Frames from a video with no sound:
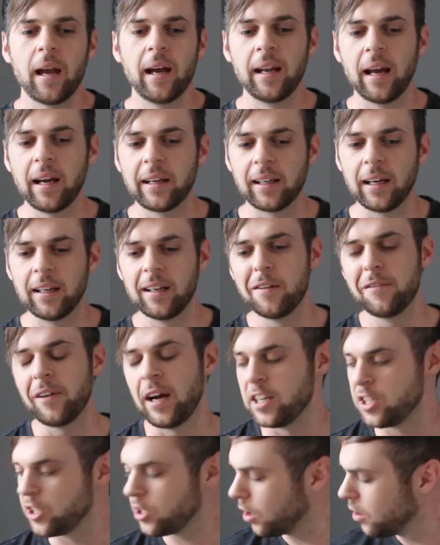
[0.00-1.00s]
And
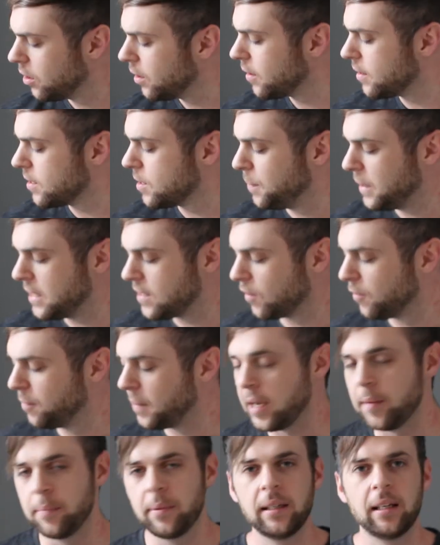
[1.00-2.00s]
I showed her this piece of
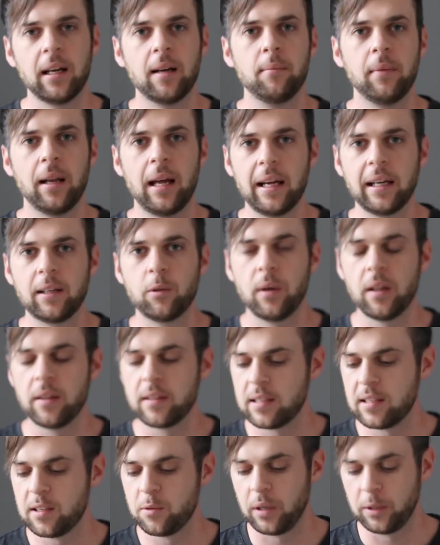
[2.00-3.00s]
paper and I'm like, well,
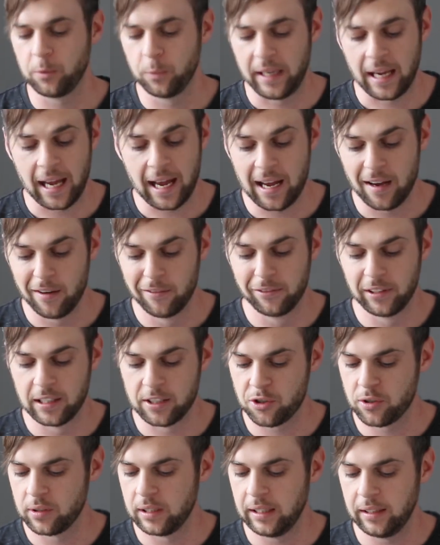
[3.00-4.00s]
this is what we have,
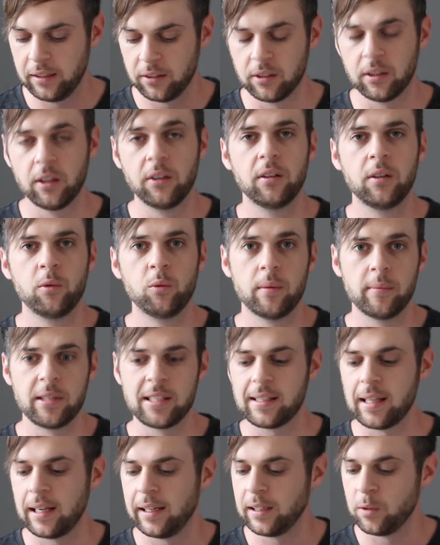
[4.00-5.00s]
literally, you know, a woman
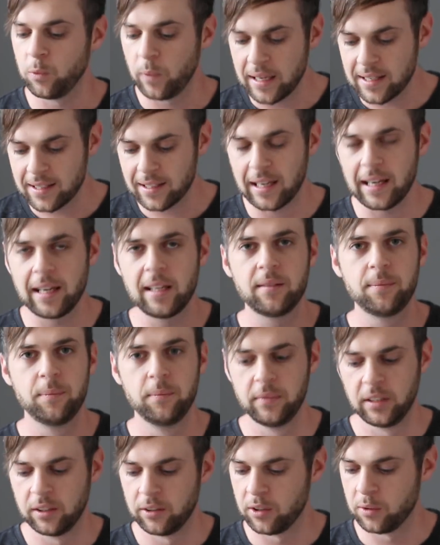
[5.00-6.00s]
standing in Westgate,
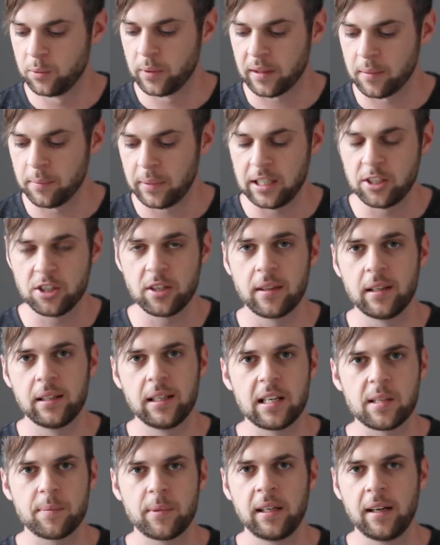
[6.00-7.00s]
you know, with the bench and the
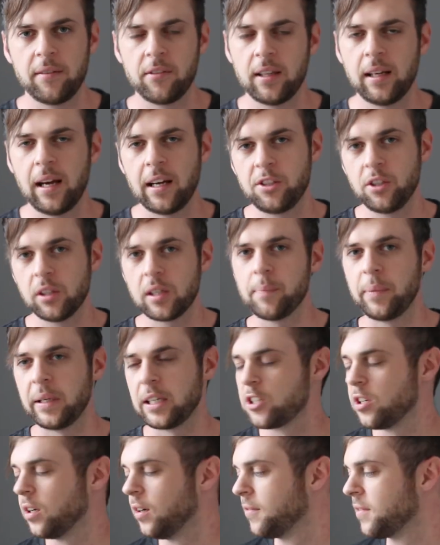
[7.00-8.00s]
dustbin and everything. I took a
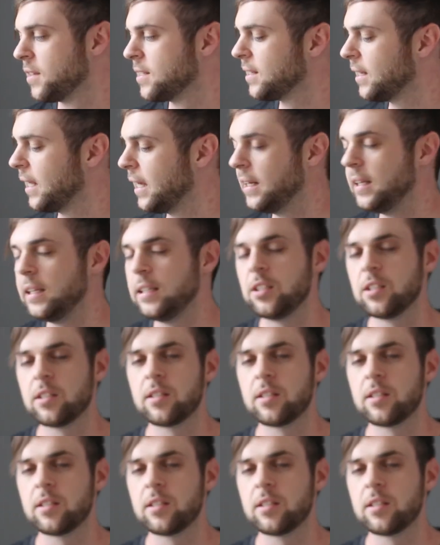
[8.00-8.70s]
picture of this lady,